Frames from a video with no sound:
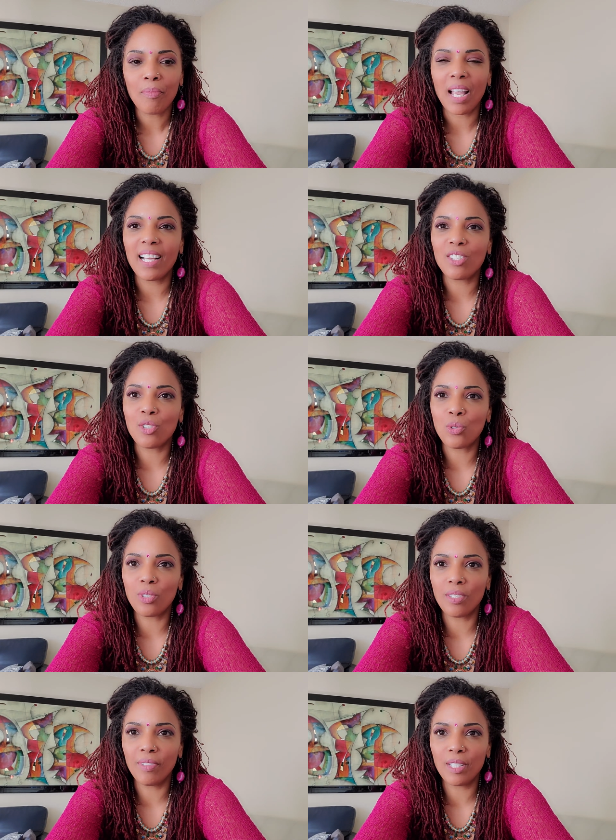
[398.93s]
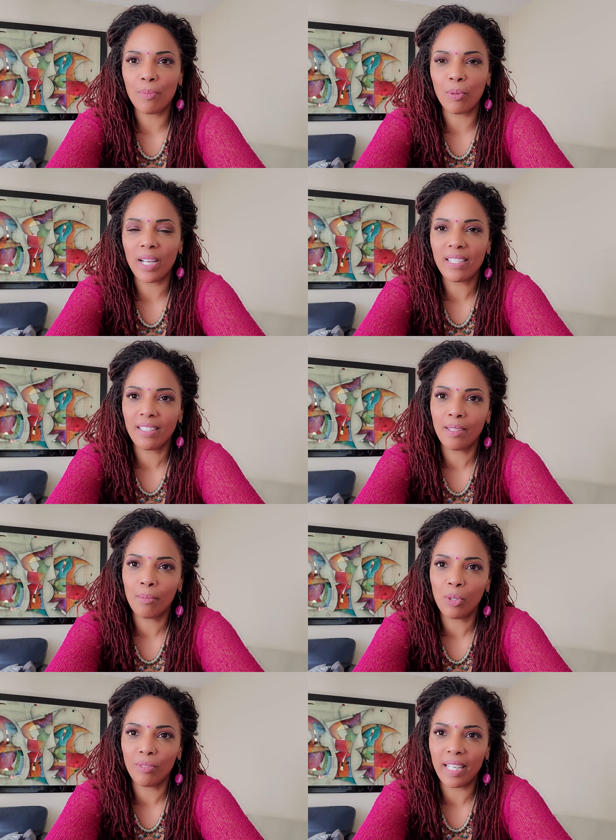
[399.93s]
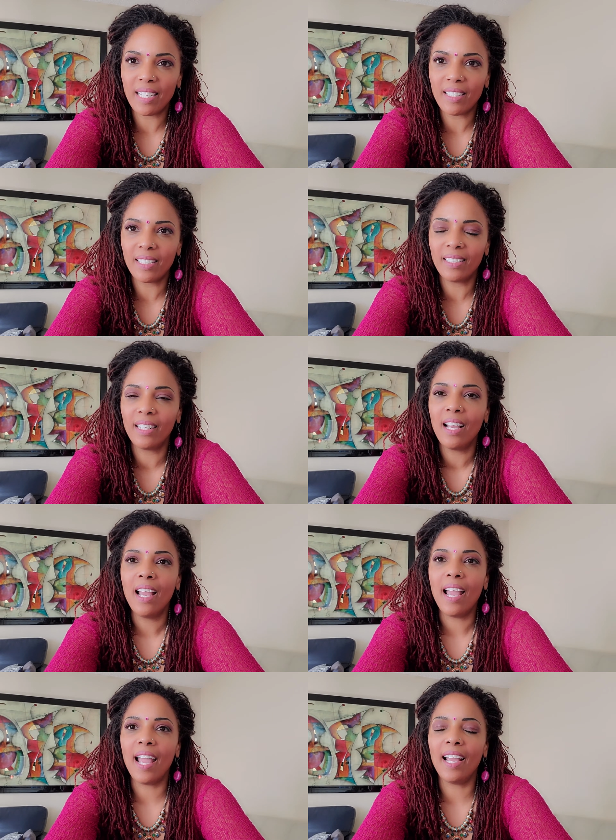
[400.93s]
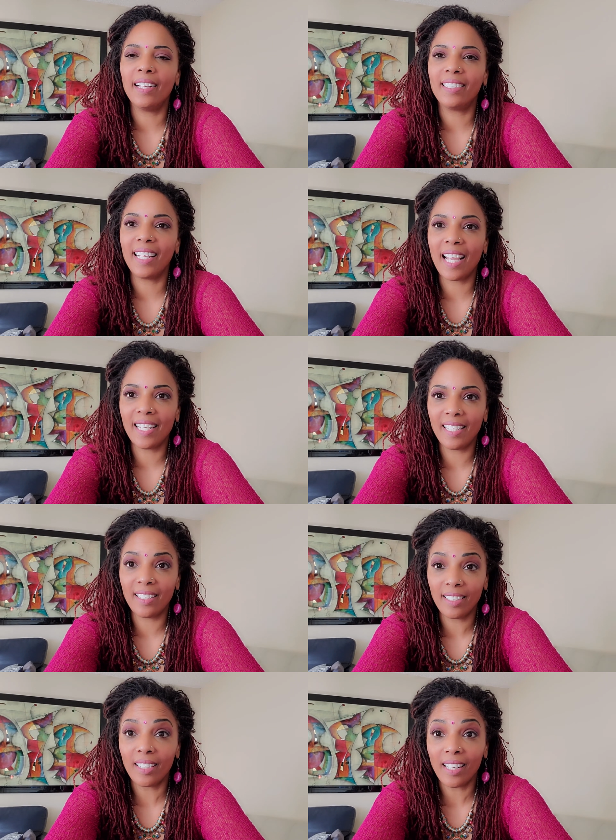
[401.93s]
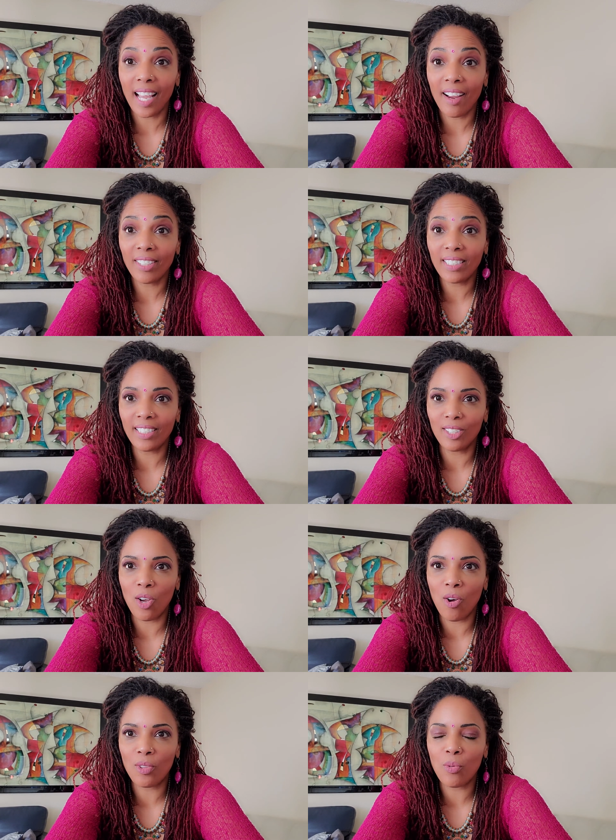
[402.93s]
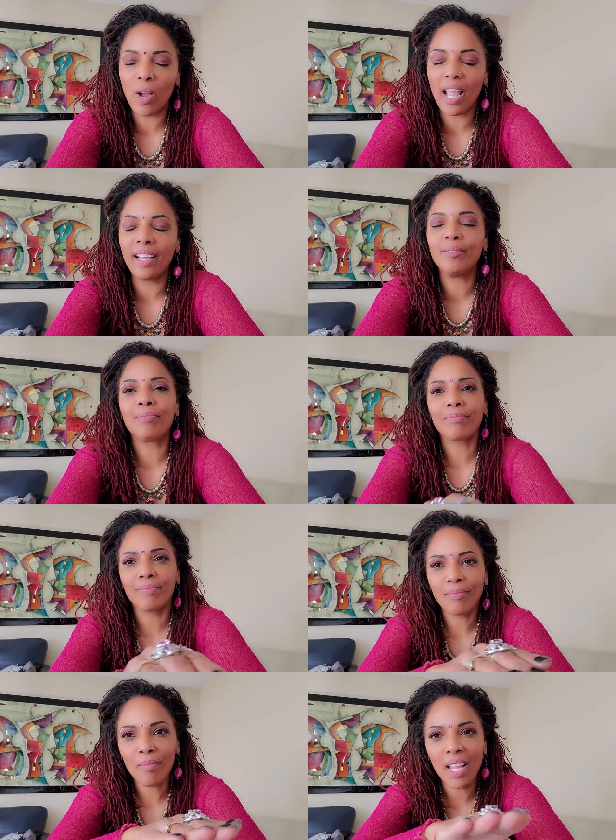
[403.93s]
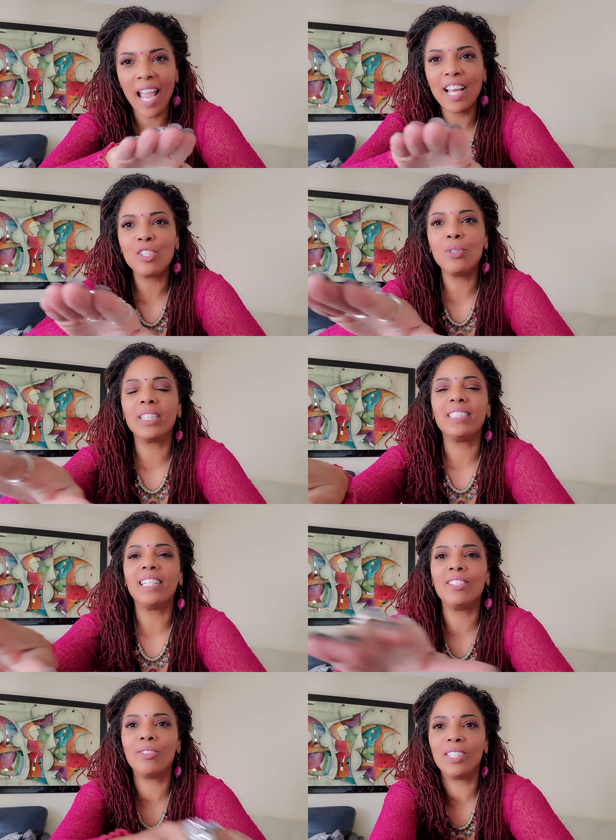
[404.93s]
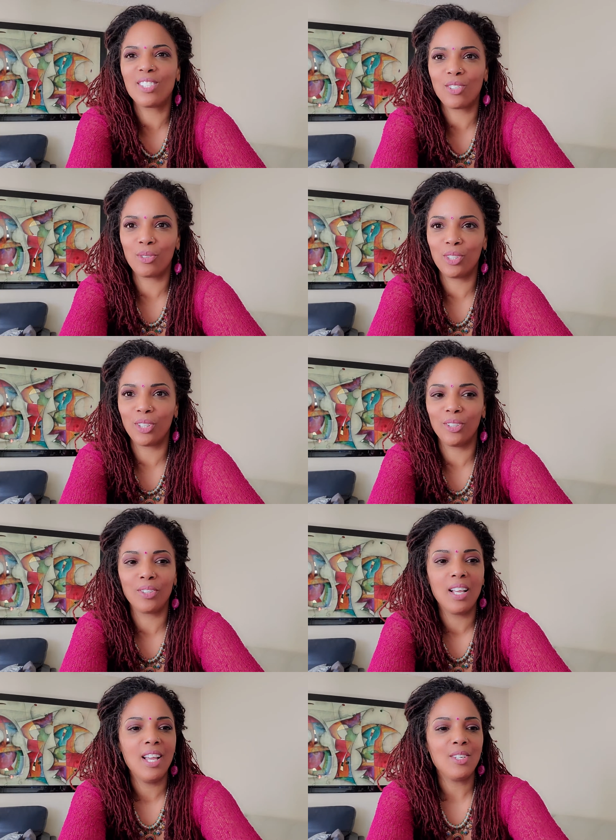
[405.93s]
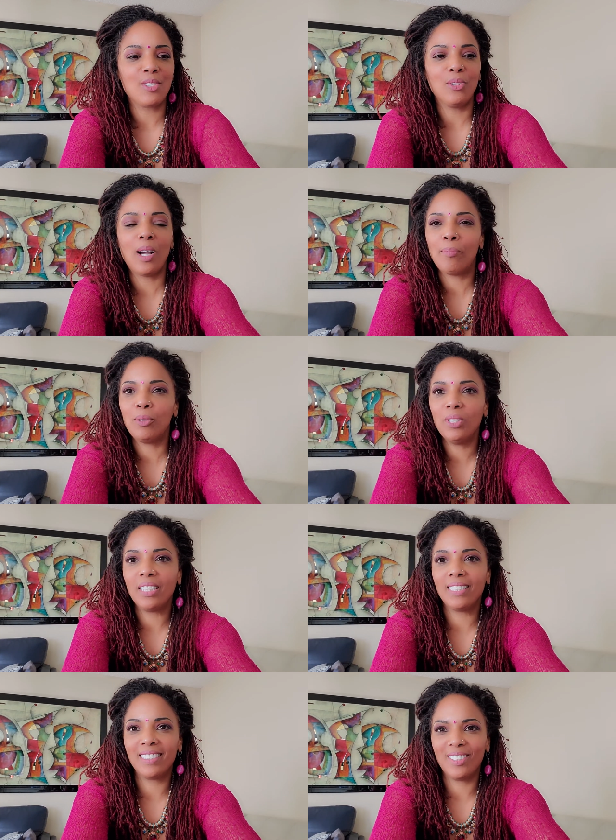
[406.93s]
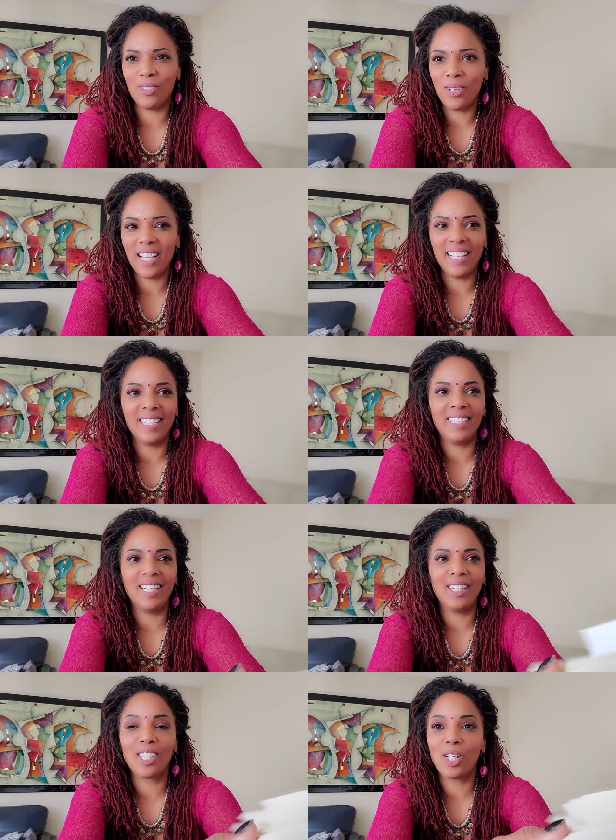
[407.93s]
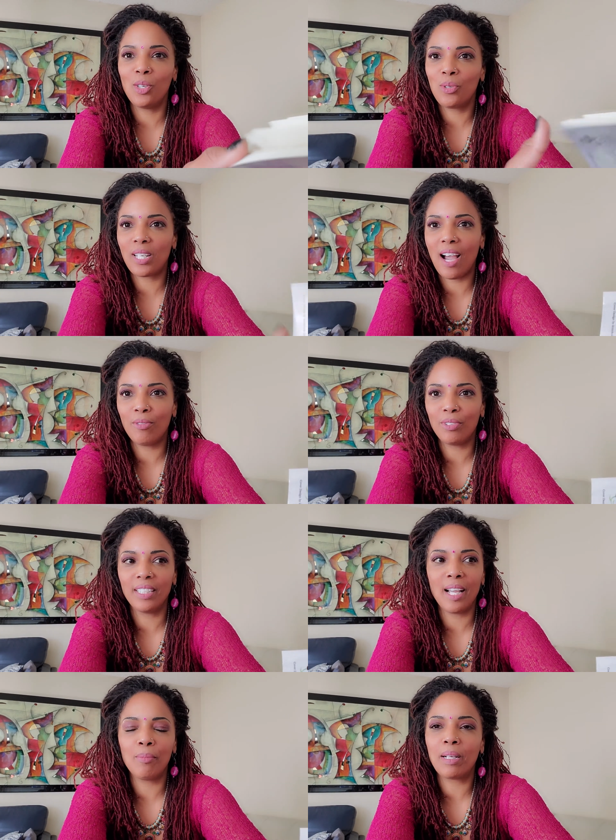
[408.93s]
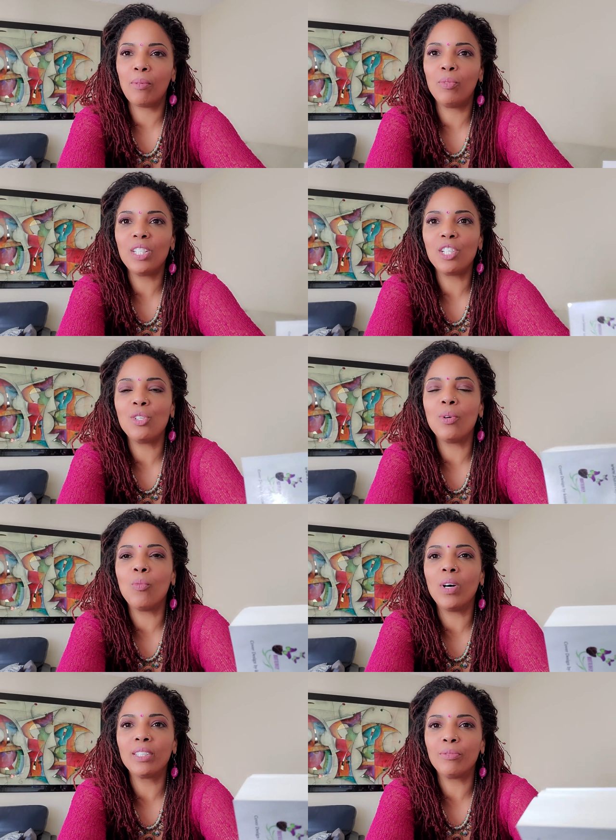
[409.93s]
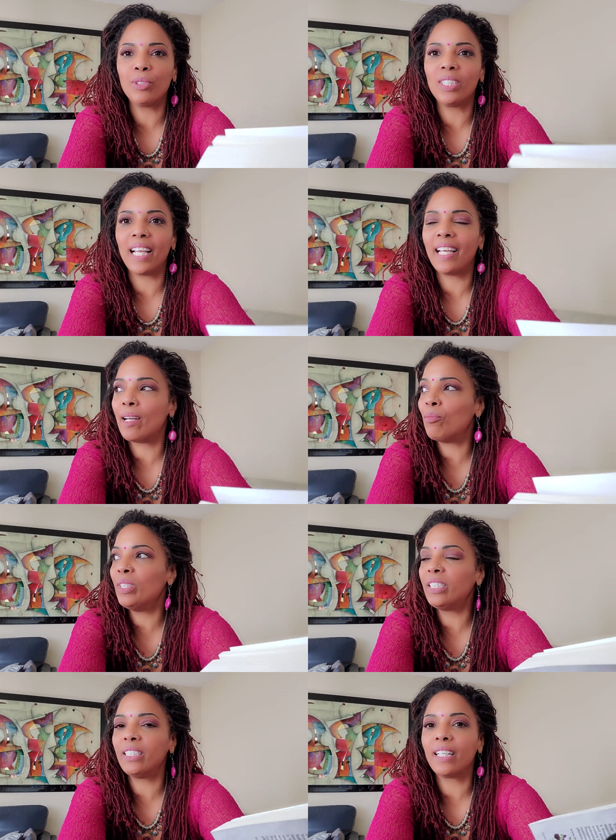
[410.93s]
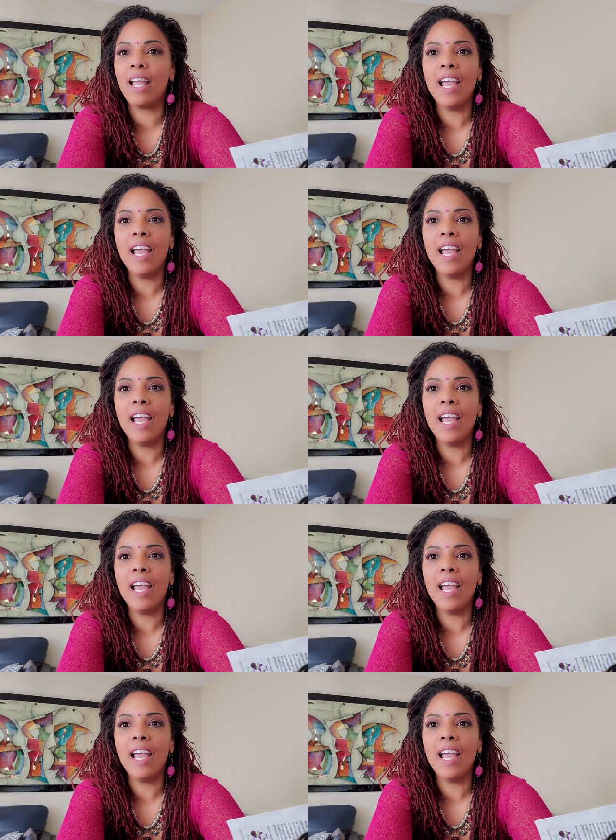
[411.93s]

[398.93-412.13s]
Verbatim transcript: as a source of inspiration and motivation, and gaining clarity along the way as you continue this sojourn. So I'm going to go ahead and close out for now, but I'm wishing you a wonderful day, and I'm wishing